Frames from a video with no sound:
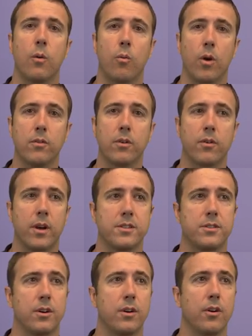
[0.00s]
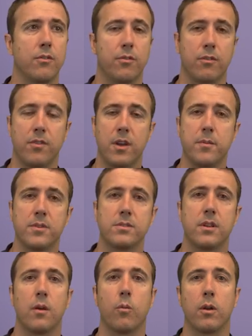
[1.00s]
one regressor for
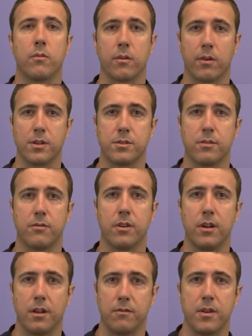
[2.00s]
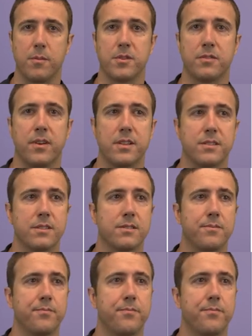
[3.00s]
famous and one regressor for non-famous faces.